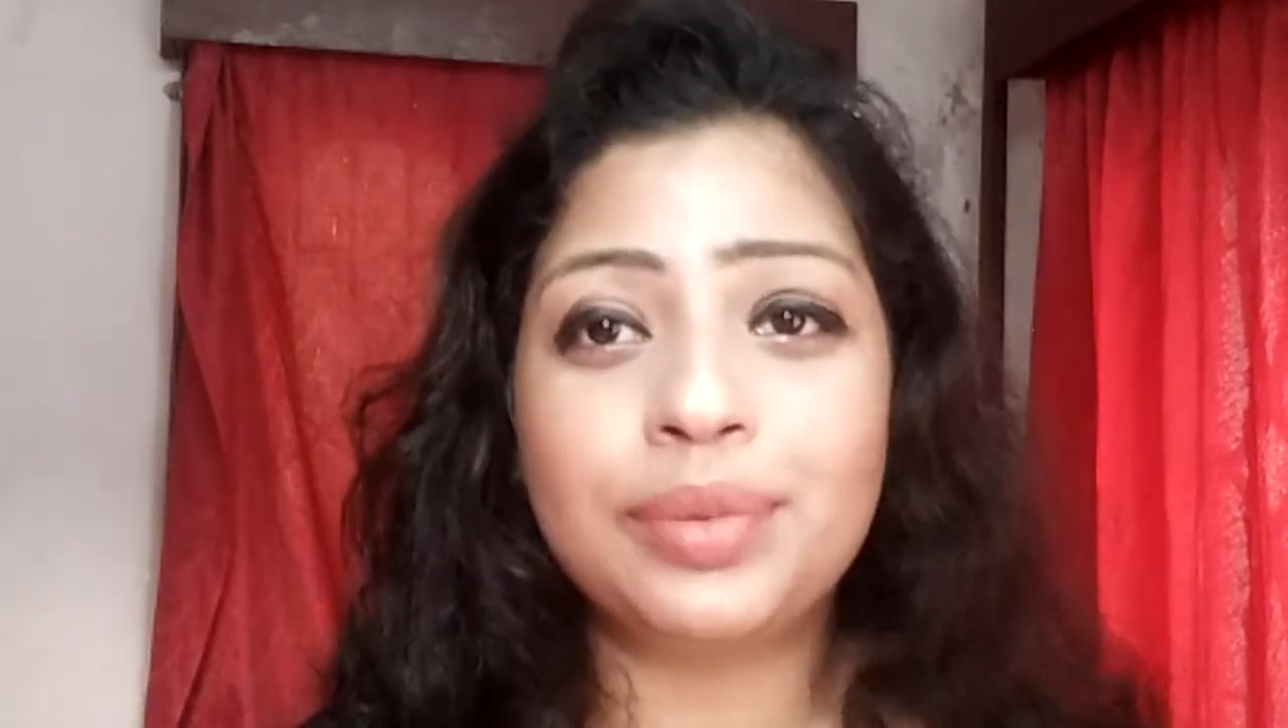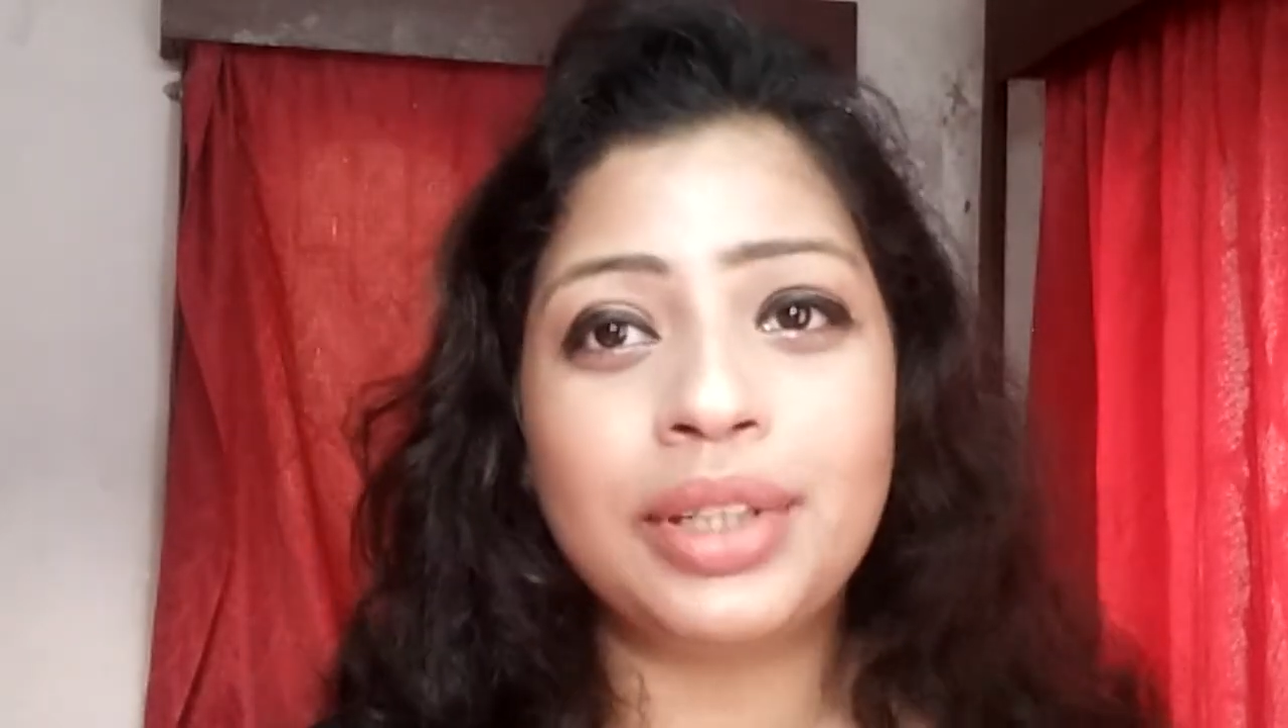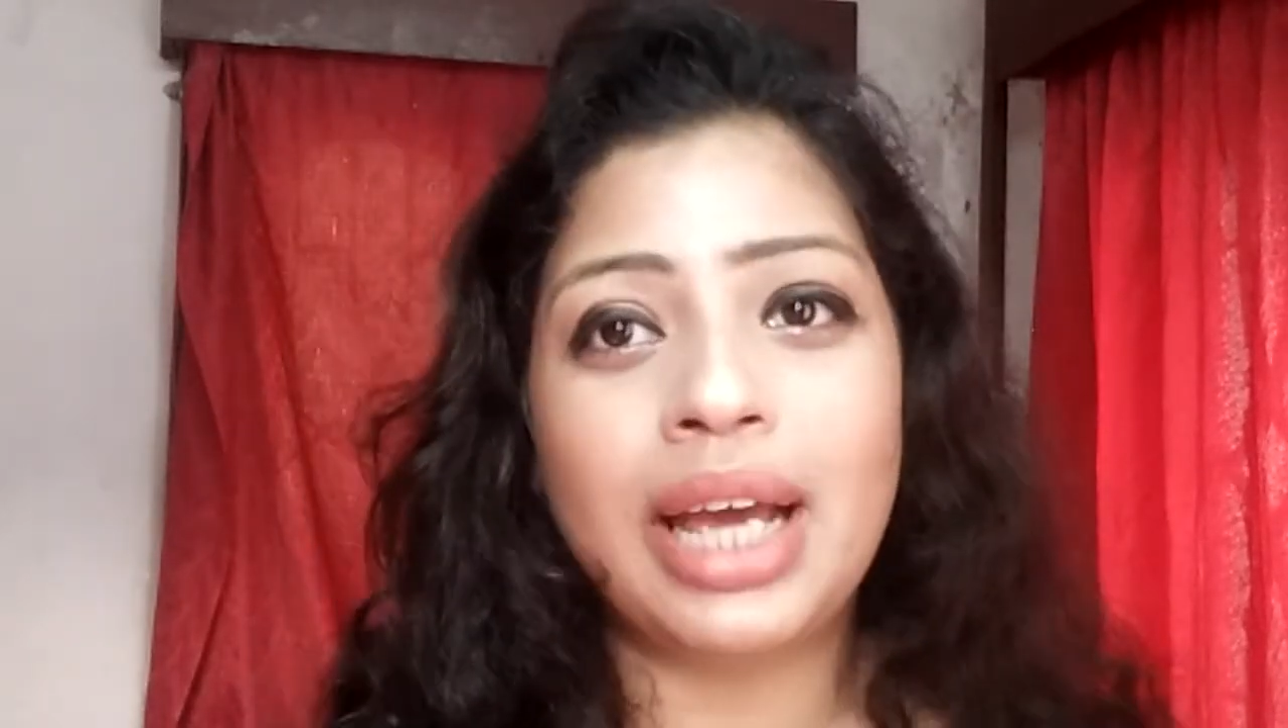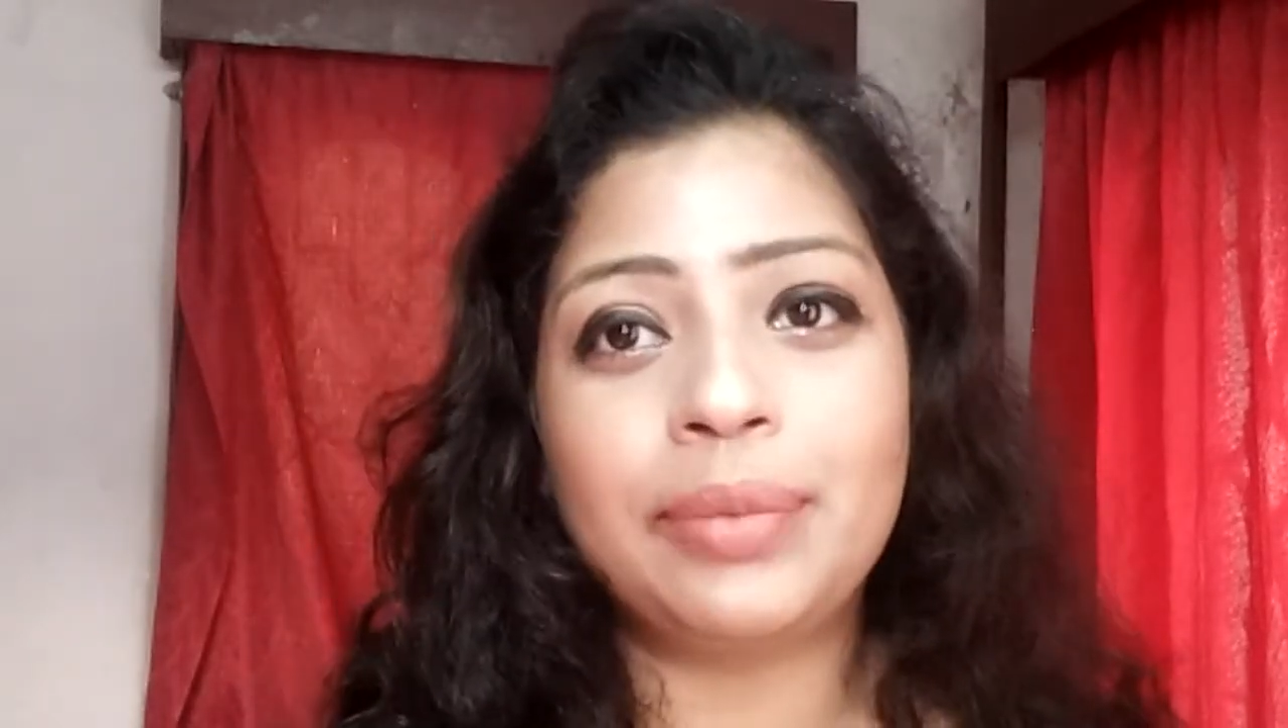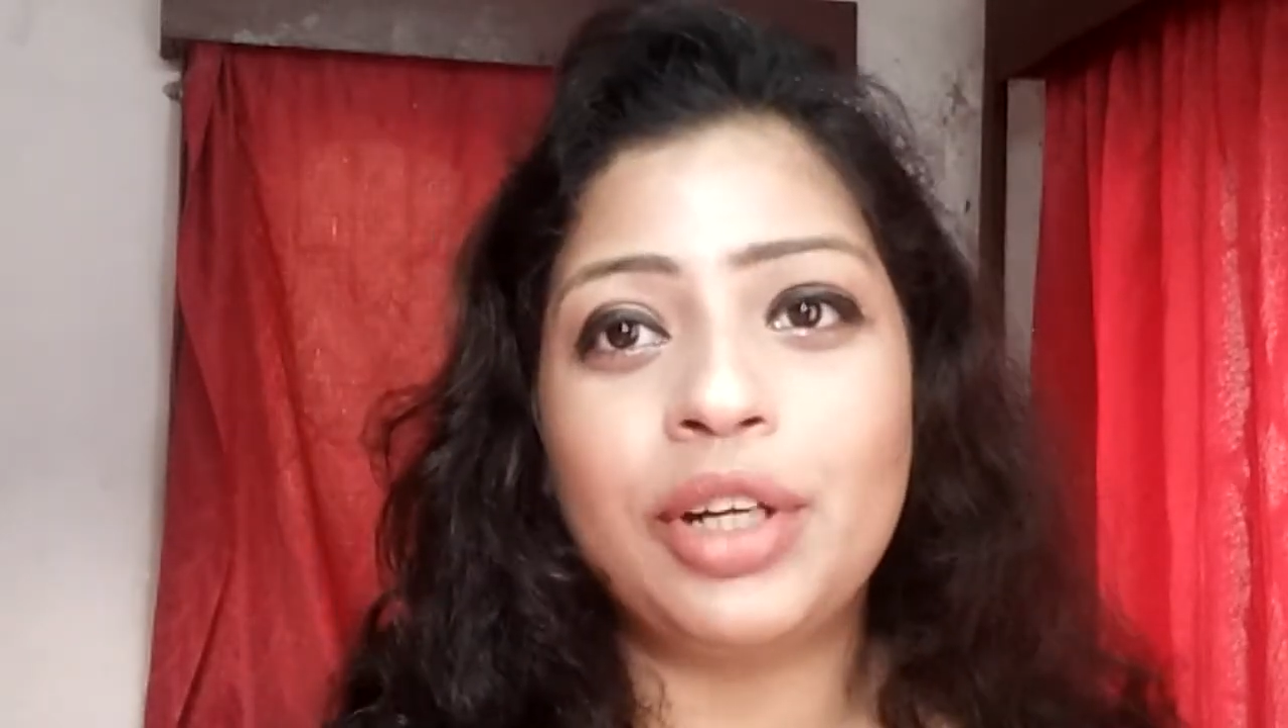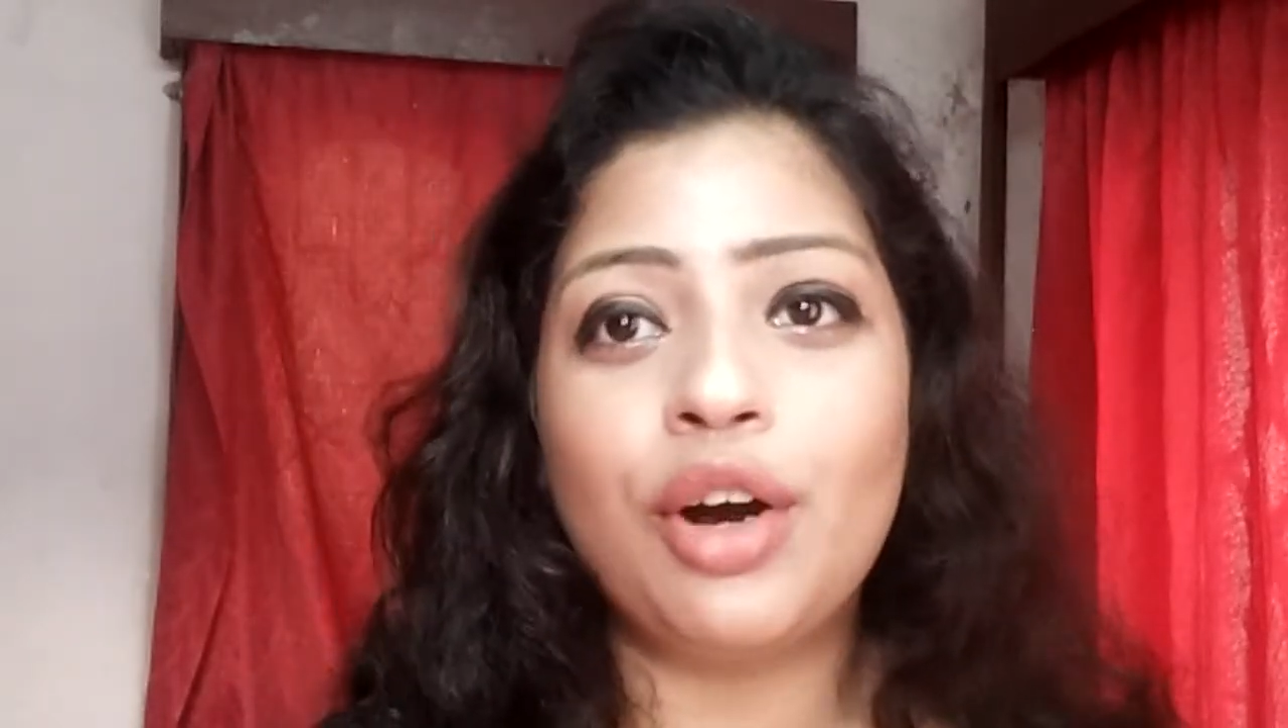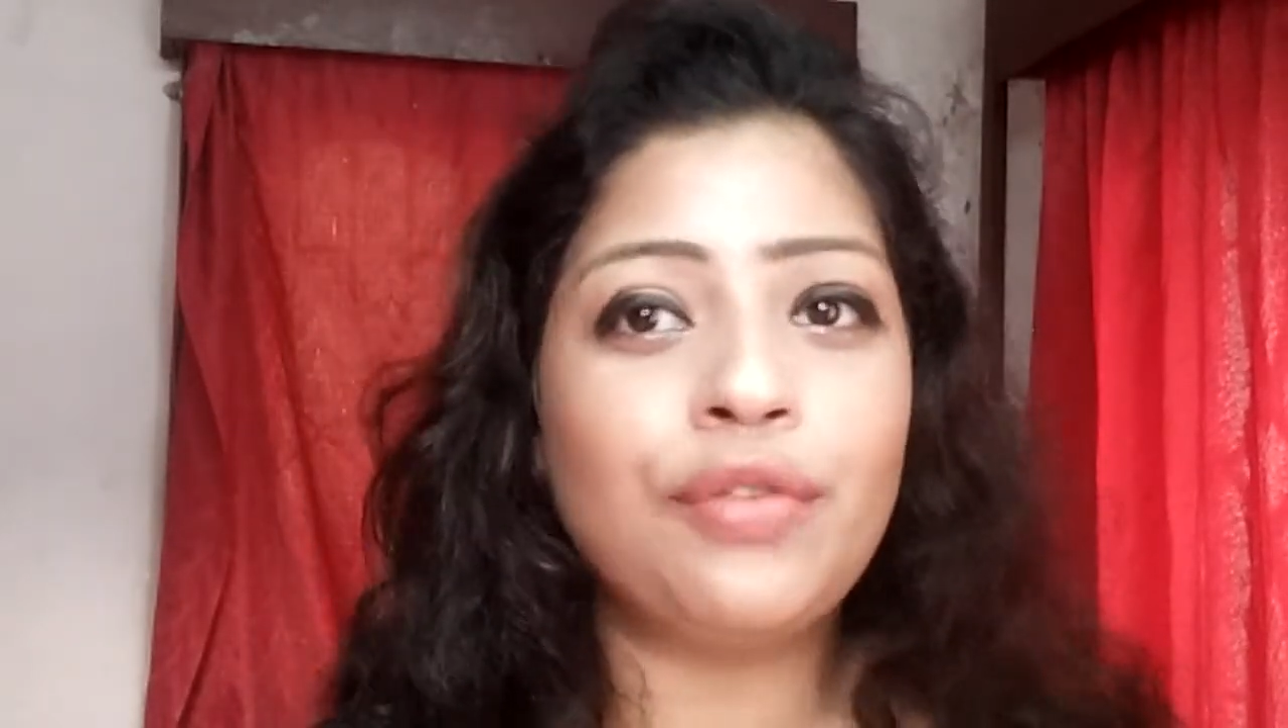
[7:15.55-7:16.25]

subscriber